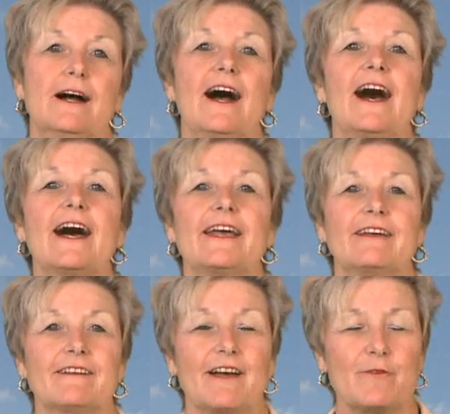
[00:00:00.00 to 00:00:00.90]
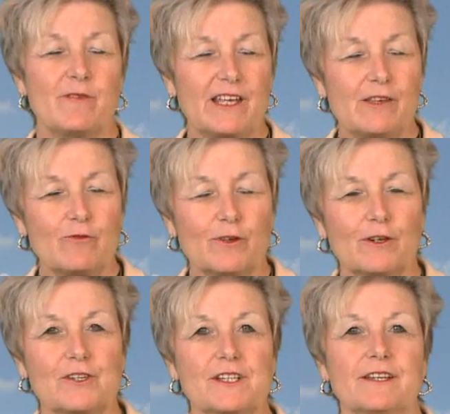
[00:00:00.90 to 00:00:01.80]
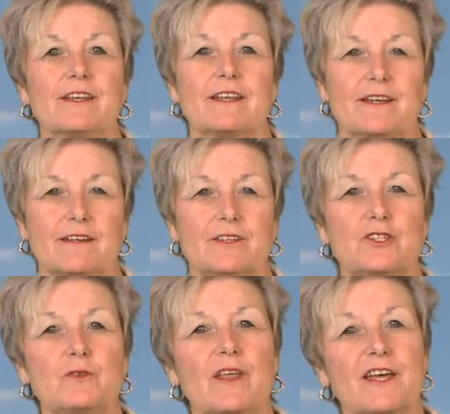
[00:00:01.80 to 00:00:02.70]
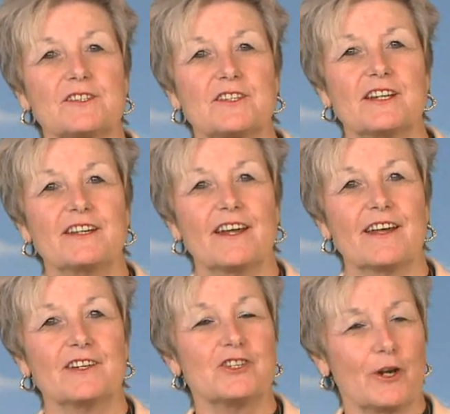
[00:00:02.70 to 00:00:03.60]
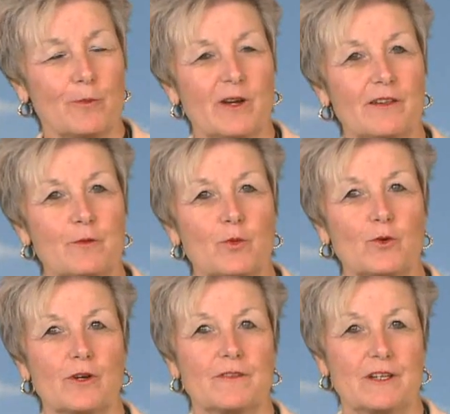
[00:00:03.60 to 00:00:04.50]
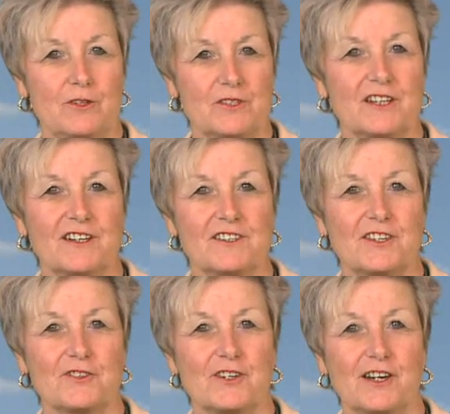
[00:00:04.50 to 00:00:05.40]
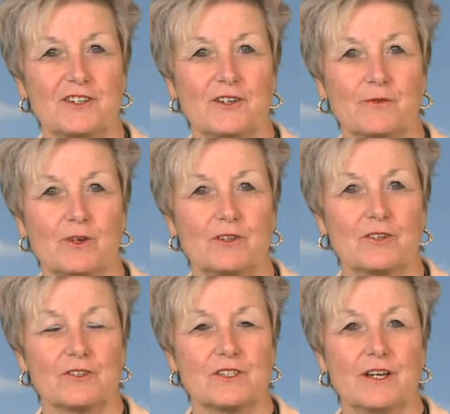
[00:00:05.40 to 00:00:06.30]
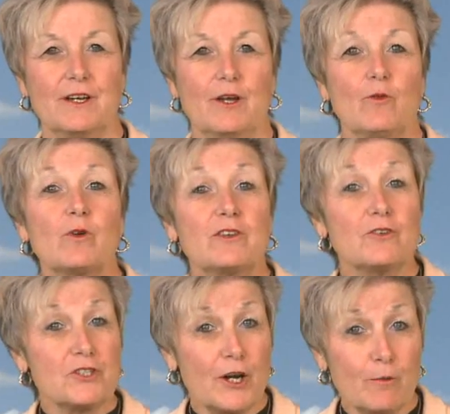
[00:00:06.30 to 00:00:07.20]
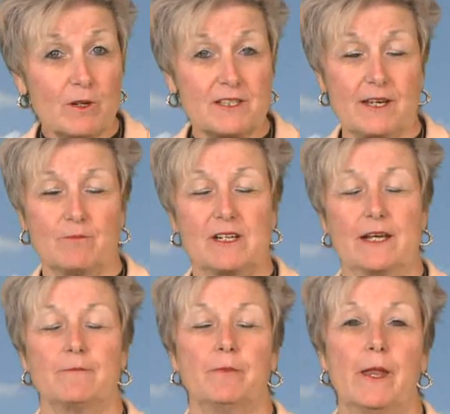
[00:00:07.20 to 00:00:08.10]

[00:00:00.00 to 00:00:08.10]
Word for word: Hi, I'm Vicki Fullerton, the 2009 Chairman of the Board of the Houston Association of Realtors, with your Chairman's update.